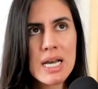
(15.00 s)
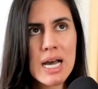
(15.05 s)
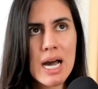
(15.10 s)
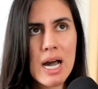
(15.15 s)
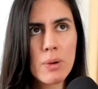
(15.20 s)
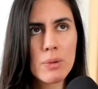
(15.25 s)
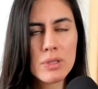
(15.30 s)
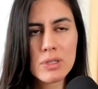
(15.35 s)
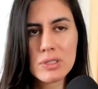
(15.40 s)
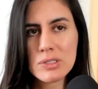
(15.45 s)

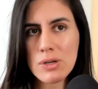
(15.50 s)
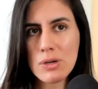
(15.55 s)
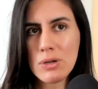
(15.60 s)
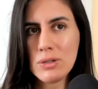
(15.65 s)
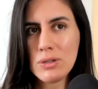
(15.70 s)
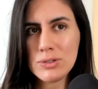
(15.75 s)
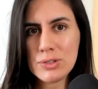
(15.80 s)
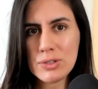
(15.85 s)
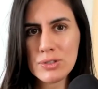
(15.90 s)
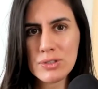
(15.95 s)
I will
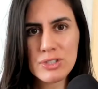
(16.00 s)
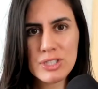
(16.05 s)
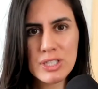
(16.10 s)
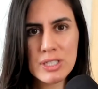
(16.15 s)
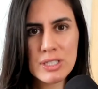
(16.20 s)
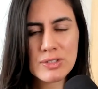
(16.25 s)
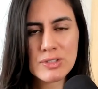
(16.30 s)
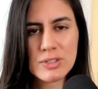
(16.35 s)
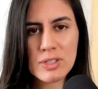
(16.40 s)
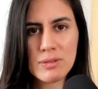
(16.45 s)
also
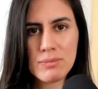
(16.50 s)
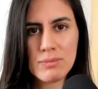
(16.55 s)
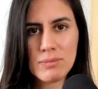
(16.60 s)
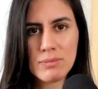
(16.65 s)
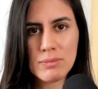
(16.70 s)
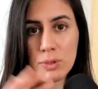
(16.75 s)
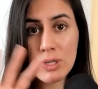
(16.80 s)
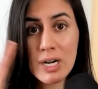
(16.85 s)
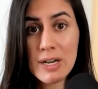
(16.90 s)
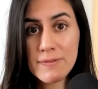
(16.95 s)
share
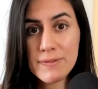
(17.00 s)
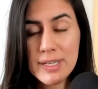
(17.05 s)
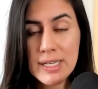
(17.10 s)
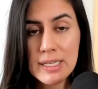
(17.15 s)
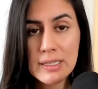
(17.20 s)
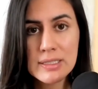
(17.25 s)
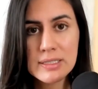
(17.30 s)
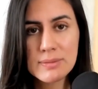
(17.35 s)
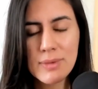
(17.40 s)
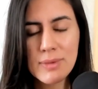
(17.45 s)
some graphics.